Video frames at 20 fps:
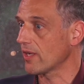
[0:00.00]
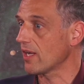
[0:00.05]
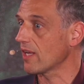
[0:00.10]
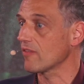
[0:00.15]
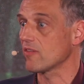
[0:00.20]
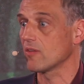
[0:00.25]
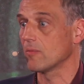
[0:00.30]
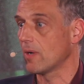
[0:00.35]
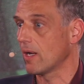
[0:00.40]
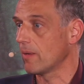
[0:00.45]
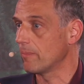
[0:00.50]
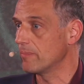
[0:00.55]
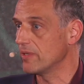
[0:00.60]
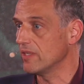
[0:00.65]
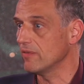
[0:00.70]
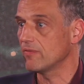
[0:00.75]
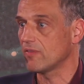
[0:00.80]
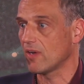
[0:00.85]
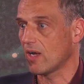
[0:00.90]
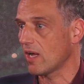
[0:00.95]
customer. Be
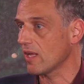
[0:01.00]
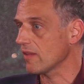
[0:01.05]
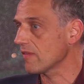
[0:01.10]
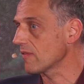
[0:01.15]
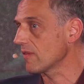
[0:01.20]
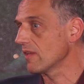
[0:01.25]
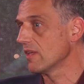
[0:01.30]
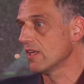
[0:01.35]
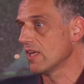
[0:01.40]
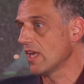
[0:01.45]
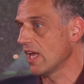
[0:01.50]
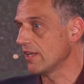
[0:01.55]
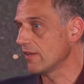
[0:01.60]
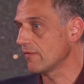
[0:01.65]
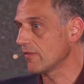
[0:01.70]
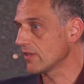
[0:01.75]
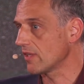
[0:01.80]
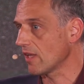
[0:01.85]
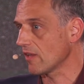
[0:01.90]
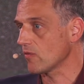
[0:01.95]
fast, and
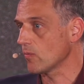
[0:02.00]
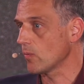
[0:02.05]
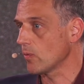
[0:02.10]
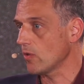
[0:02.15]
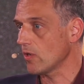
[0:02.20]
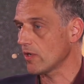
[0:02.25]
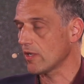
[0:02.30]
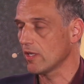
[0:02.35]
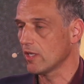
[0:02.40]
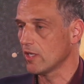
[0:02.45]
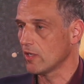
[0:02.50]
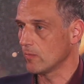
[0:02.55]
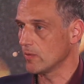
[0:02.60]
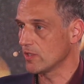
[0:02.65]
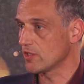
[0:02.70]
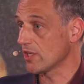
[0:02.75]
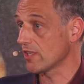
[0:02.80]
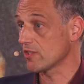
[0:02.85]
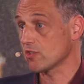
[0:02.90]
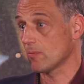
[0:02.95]
if it doesn't work, we
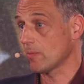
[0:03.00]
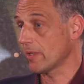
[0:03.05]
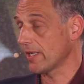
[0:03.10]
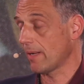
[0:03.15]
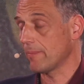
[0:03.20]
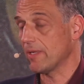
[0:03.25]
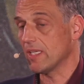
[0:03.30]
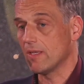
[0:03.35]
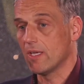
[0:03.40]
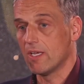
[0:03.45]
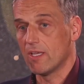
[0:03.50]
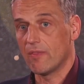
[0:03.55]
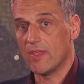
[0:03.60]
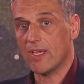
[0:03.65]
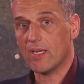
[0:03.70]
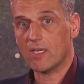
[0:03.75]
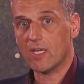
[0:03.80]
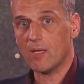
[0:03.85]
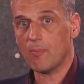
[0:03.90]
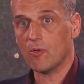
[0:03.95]
change our mind. I mean, there
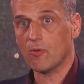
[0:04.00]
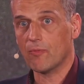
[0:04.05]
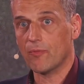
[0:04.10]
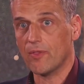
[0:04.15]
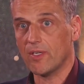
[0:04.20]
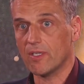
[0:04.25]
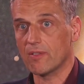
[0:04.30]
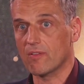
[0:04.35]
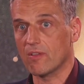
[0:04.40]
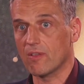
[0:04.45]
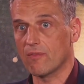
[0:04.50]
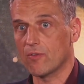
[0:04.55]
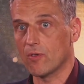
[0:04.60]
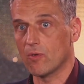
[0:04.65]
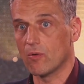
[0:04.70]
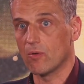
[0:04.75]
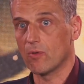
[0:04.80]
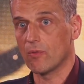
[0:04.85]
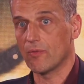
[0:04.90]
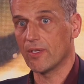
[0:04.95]
are a couple of things if
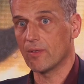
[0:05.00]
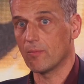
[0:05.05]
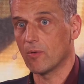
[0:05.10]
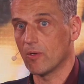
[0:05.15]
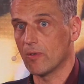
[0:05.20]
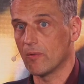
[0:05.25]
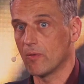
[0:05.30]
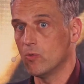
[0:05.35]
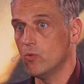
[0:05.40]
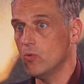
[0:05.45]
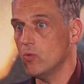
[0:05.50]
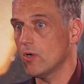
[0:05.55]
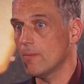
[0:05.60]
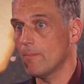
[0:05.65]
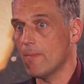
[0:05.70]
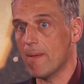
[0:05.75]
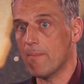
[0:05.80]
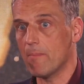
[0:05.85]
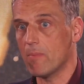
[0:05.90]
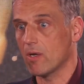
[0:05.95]
you think about it. Who
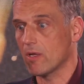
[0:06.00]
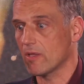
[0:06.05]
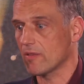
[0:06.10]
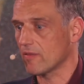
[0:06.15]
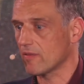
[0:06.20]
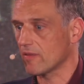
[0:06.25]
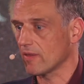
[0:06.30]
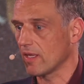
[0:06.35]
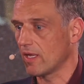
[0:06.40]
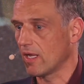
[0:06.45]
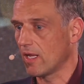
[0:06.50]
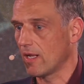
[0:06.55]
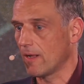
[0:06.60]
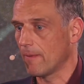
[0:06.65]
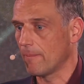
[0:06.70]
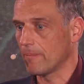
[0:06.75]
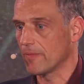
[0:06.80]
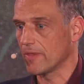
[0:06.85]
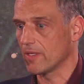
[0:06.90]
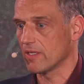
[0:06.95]
remembers
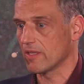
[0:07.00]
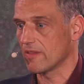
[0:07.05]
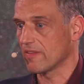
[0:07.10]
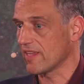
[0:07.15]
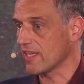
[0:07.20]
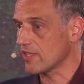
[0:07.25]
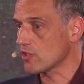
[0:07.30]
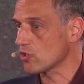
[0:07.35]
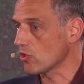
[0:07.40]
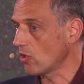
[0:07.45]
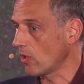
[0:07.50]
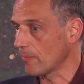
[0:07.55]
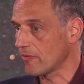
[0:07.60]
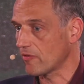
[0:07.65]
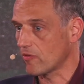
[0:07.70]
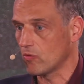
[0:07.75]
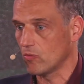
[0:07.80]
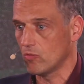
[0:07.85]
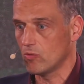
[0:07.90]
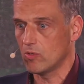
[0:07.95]

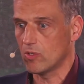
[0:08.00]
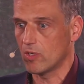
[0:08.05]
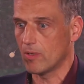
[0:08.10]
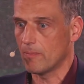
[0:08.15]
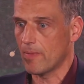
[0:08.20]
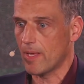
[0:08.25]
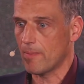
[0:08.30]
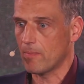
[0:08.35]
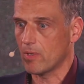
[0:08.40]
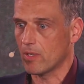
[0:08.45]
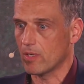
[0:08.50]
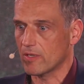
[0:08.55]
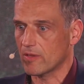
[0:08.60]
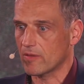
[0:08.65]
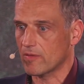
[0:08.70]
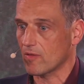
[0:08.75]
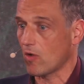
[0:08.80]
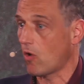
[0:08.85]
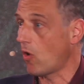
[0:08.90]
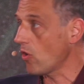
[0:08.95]
Z-shops? Who
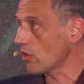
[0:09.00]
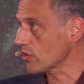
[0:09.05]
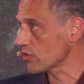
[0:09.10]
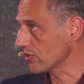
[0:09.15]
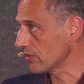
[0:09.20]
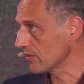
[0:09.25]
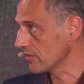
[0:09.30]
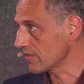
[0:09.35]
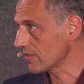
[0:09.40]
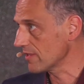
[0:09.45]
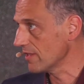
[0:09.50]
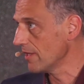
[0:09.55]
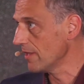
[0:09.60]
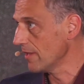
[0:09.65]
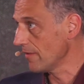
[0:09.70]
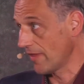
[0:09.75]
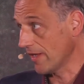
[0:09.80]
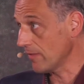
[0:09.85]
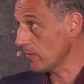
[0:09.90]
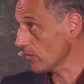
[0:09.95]
remembers auctions?
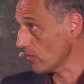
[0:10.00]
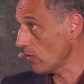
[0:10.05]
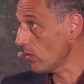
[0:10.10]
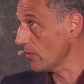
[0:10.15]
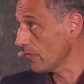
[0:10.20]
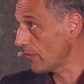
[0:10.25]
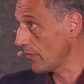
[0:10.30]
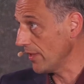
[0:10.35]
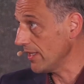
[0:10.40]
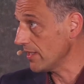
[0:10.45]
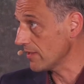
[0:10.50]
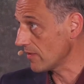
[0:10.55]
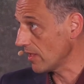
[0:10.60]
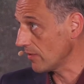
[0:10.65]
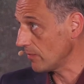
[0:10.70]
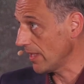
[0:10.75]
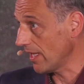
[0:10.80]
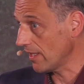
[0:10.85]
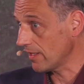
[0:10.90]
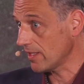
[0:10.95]
That was all things that
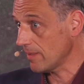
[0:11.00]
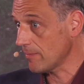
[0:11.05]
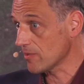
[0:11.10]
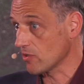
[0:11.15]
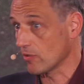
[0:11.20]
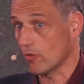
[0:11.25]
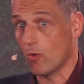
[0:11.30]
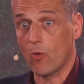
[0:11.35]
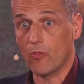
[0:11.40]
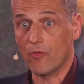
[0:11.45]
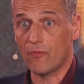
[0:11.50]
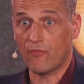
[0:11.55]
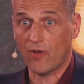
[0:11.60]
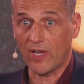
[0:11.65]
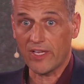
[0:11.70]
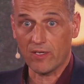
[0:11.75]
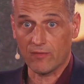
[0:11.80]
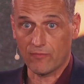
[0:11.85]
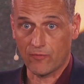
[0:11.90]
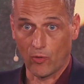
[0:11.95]
we had at Amazon. Or the
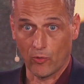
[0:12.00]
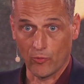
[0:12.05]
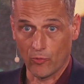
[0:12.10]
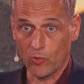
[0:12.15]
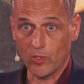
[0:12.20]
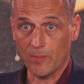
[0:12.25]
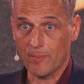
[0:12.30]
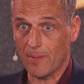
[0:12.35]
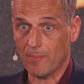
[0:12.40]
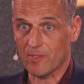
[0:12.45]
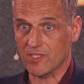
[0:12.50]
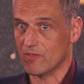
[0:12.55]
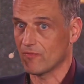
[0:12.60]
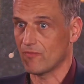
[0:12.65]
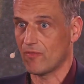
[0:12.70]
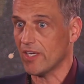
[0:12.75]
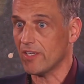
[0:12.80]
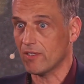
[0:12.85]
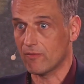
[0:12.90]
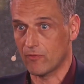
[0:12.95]
Fire phone. Who remembers the
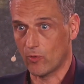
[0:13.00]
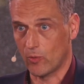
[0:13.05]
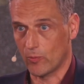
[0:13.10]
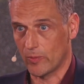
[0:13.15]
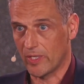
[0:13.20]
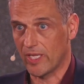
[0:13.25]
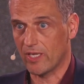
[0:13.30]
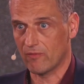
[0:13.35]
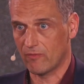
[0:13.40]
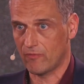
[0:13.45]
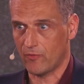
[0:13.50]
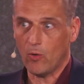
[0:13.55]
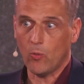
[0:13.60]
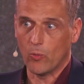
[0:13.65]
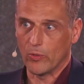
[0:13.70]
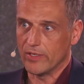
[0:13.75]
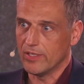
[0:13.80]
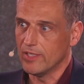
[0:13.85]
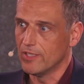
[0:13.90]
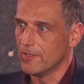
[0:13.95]
Fire phone? We had a
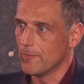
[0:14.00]
phone